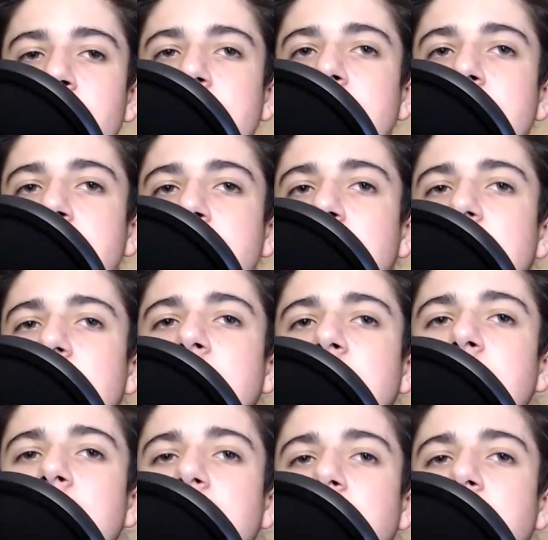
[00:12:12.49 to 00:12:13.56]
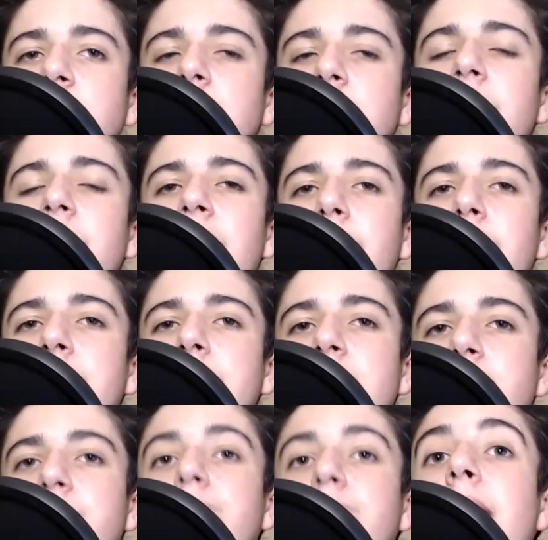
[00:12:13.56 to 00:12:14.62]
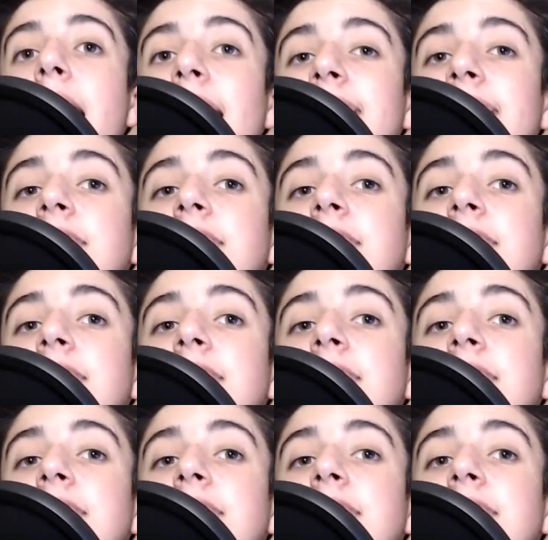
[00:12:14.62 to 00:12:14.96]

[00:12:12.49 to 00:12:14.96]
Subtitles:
He might not be the best.